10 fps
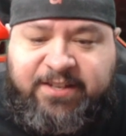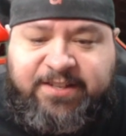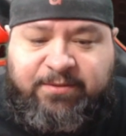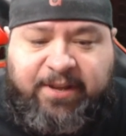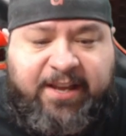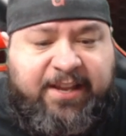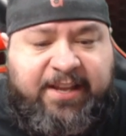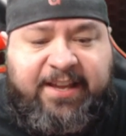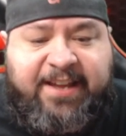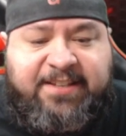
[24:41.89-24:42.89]
So again,
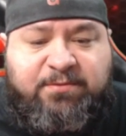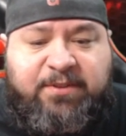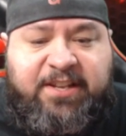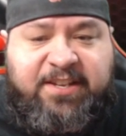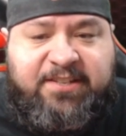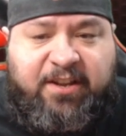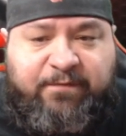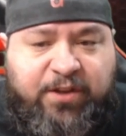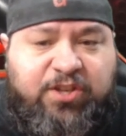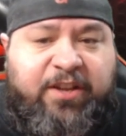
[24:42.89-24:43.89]
he gets released
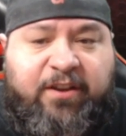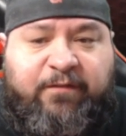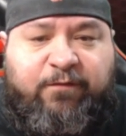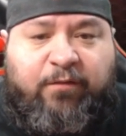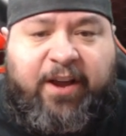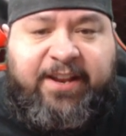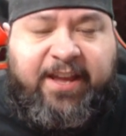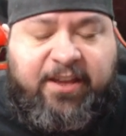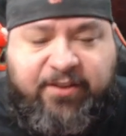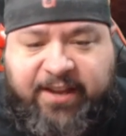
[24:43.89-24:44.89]
officially on
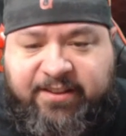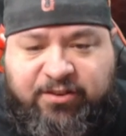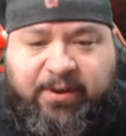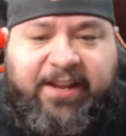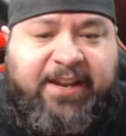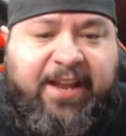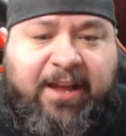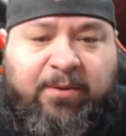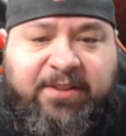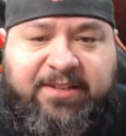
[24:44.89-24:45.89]
Friday. You can try it
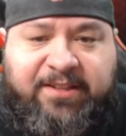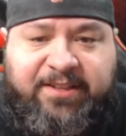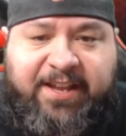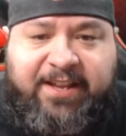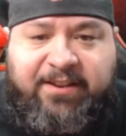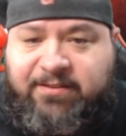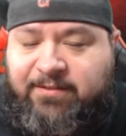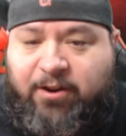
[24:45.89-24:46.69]
now until then.